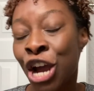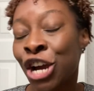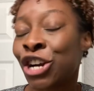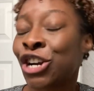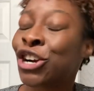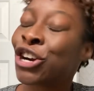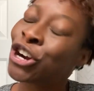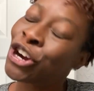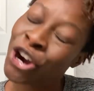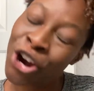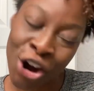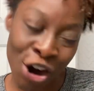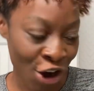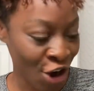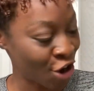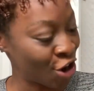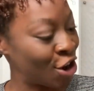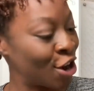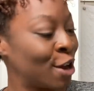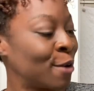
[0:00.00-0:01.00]

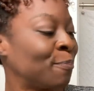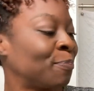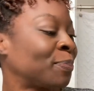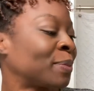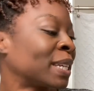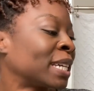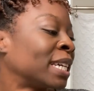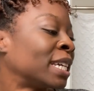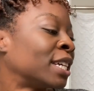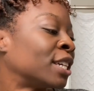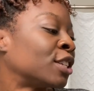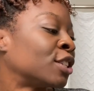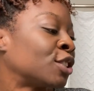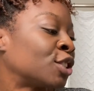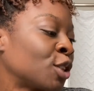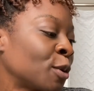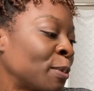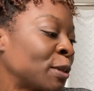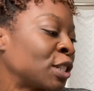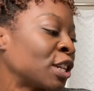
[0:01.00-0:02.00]
Curl,
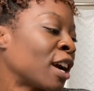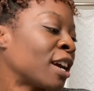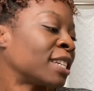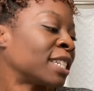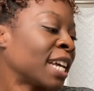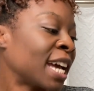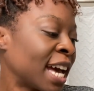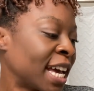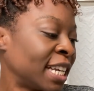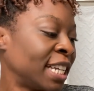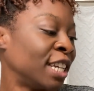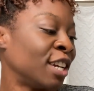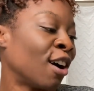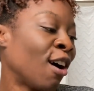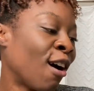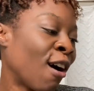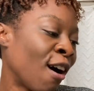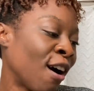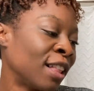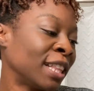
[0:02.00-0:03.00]
Supercharged Honey,
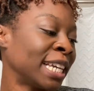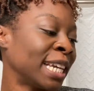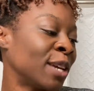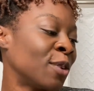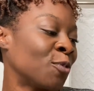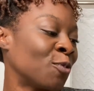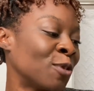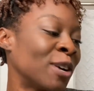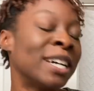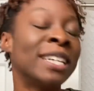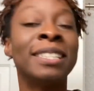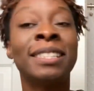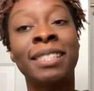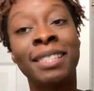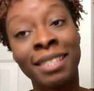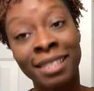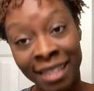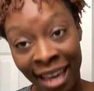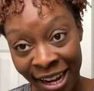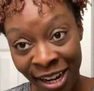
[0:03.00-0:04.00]
all-in-one
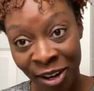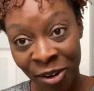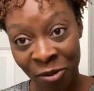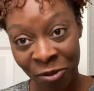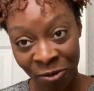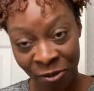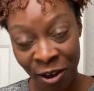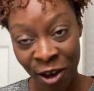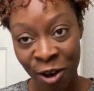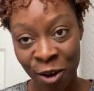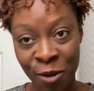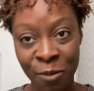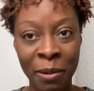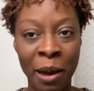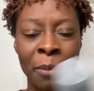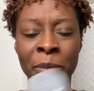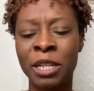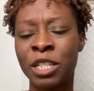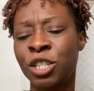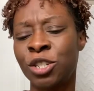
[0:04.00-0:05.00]
setting foam. I
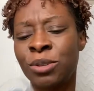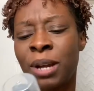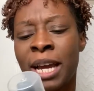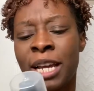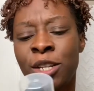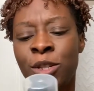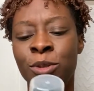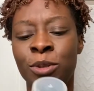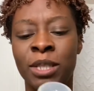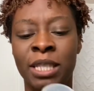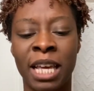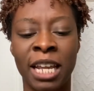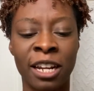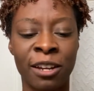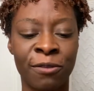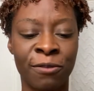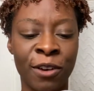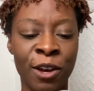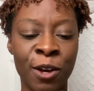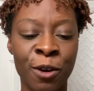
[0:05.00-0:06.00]
want you to try a new
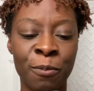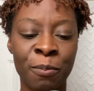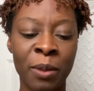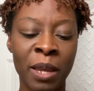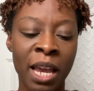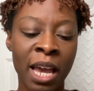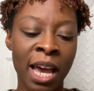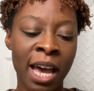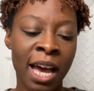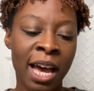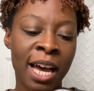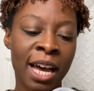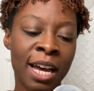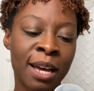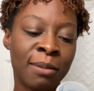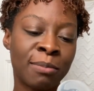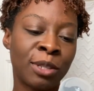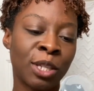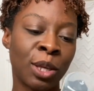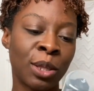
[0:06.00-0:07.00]
setting foam.
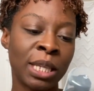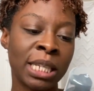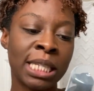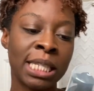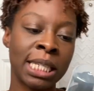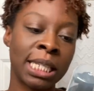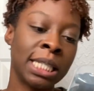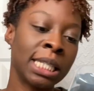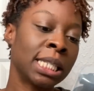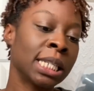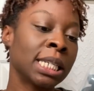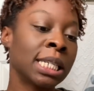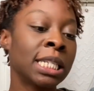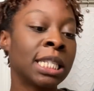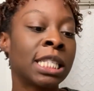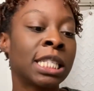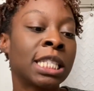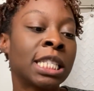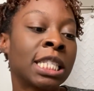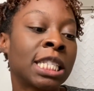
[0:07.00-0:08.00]
So this is
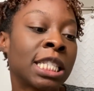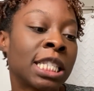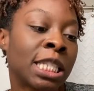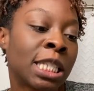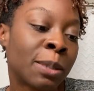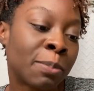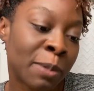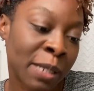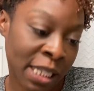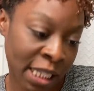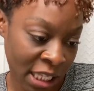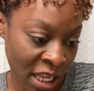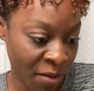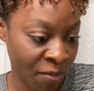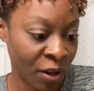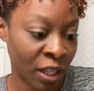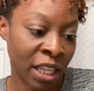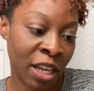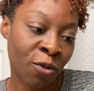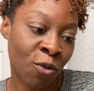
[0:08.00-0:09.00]

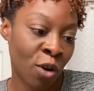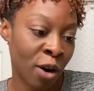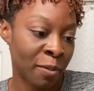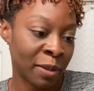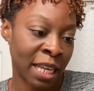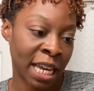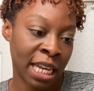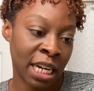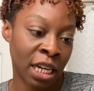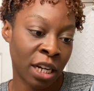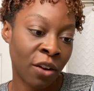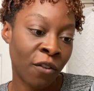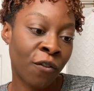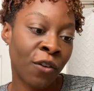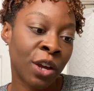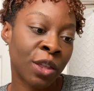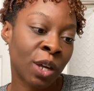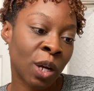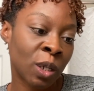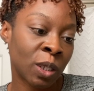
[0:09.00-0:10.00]
specifically formulated
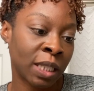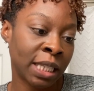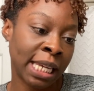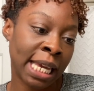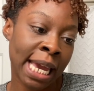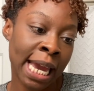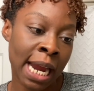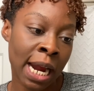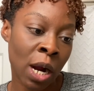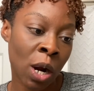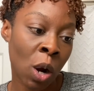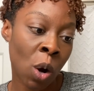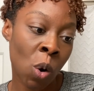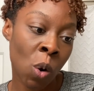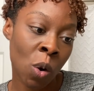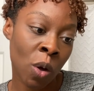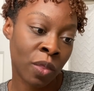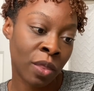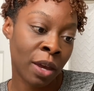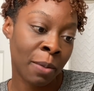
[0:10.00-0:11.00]
for thirsty hair
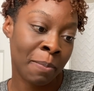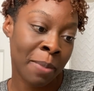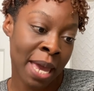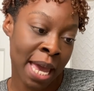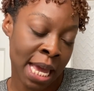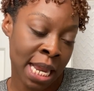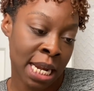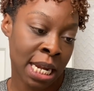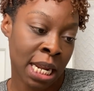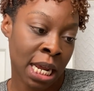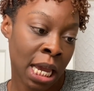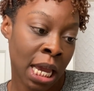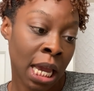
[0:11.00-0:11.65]
on the mend.